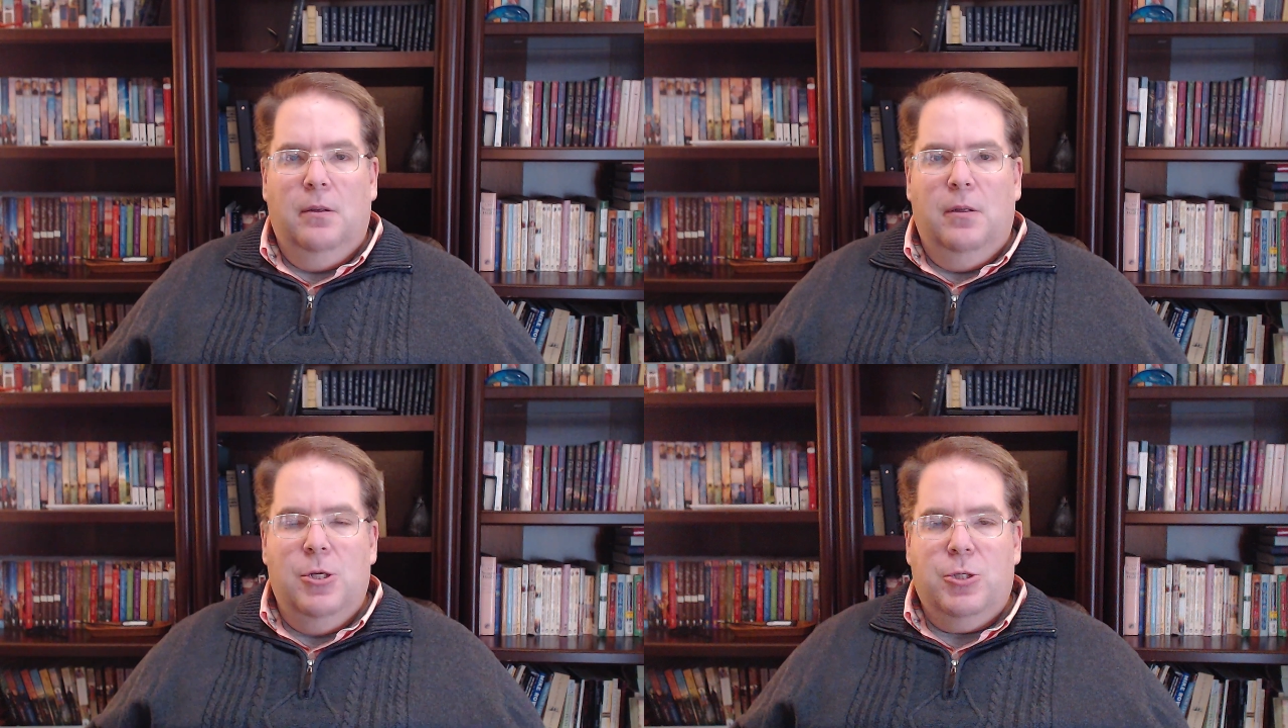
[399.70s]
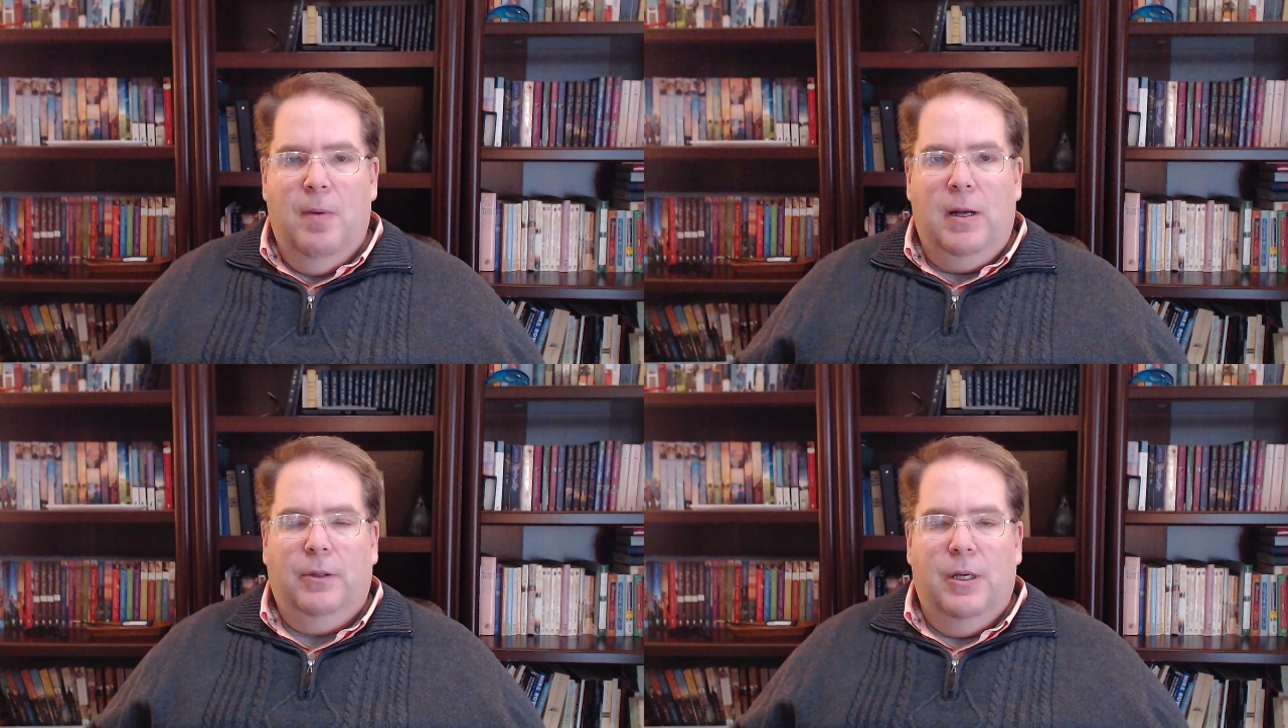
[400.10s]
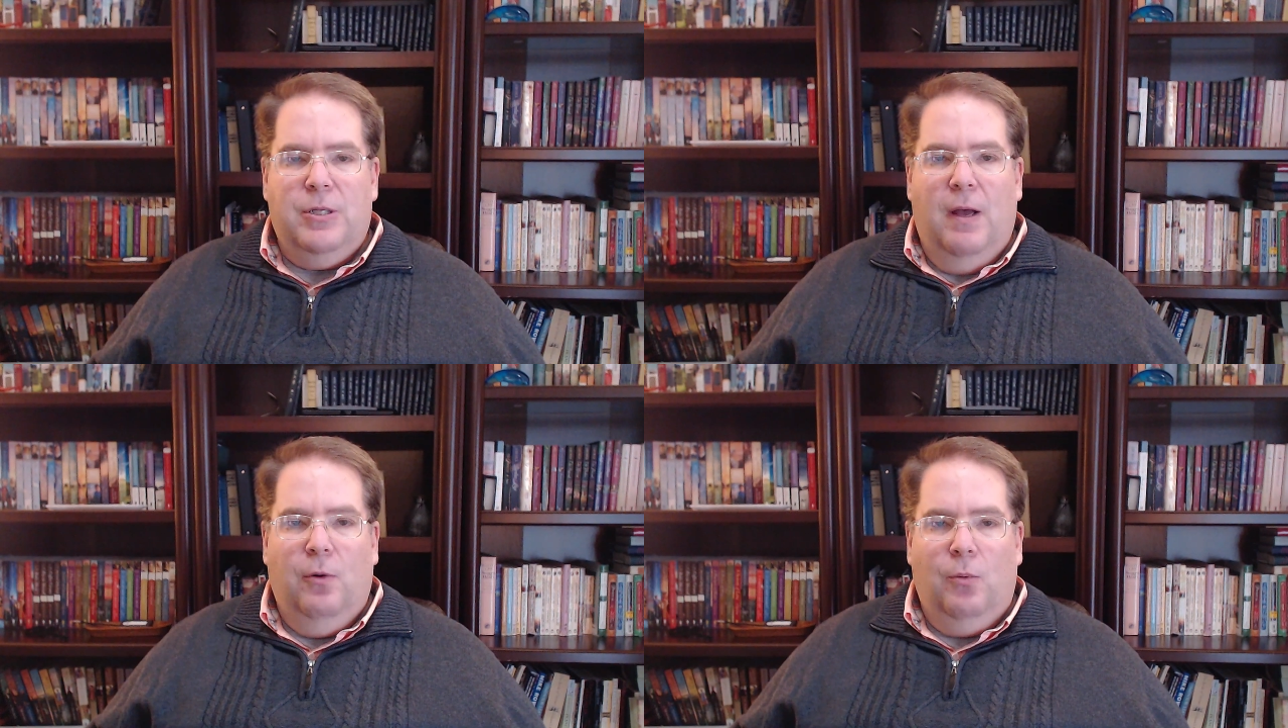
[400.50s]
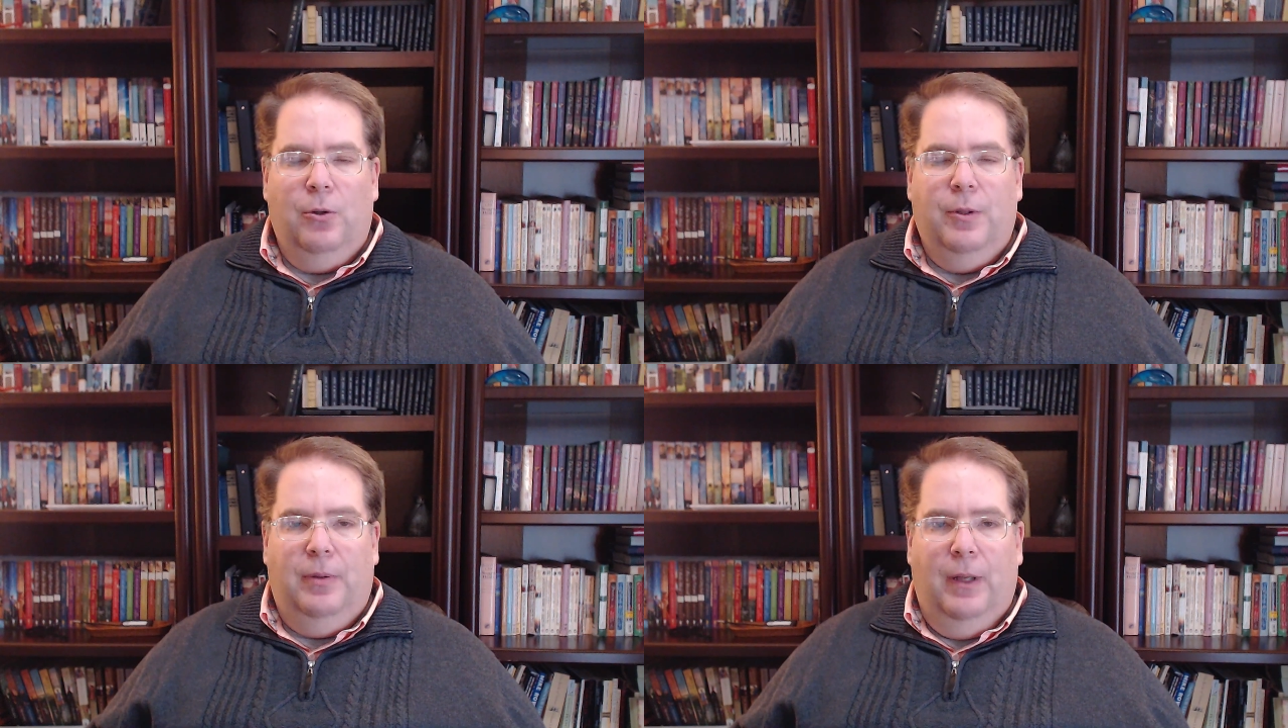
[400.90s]
Ishmael does have a
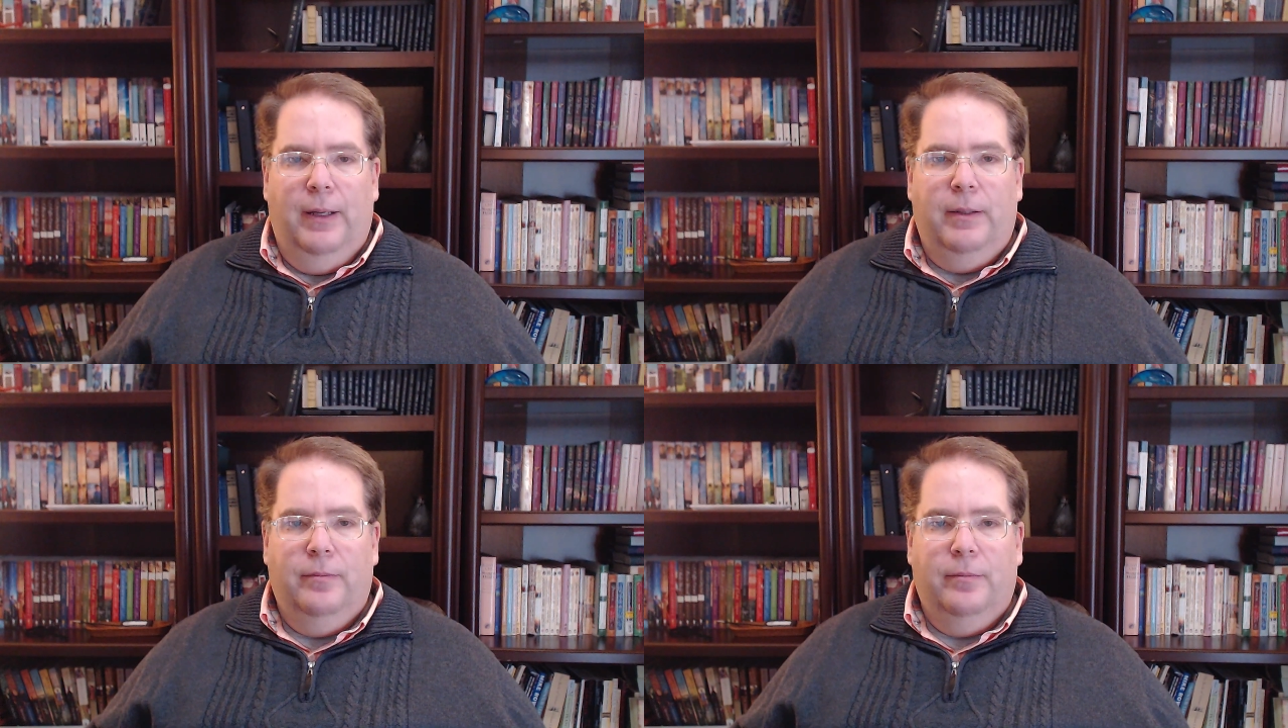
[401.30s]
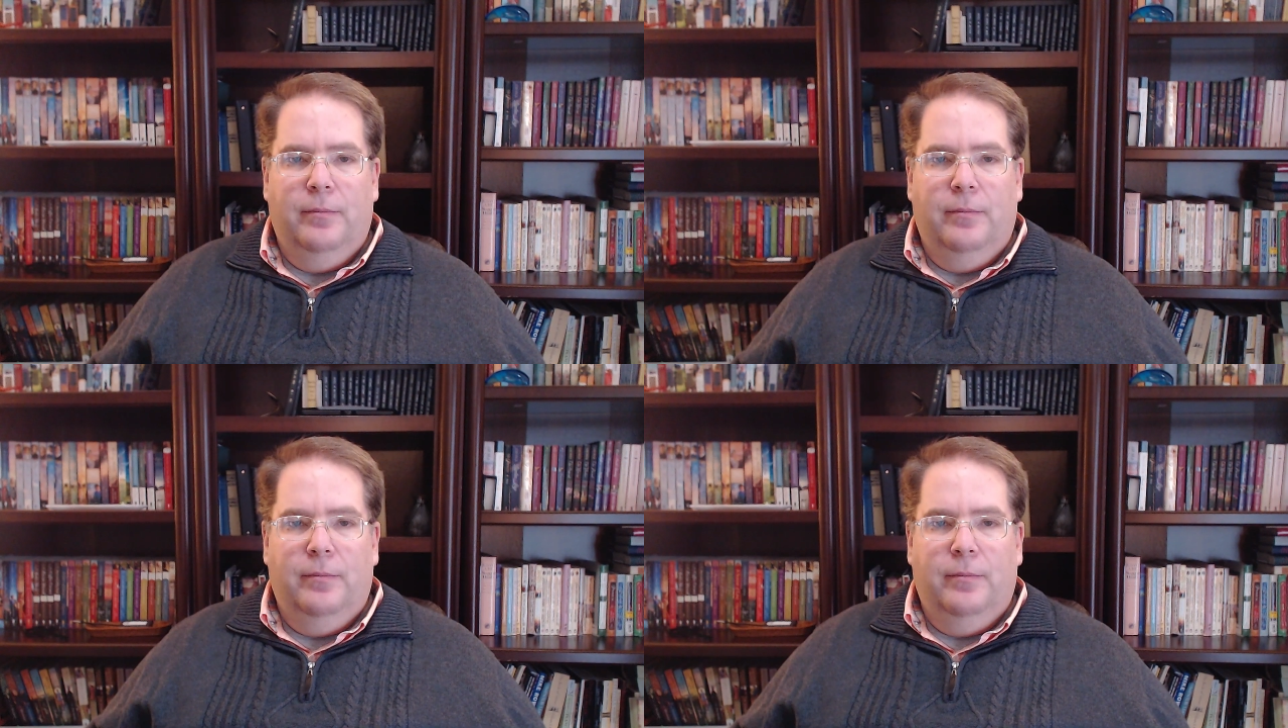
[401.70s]
role to play.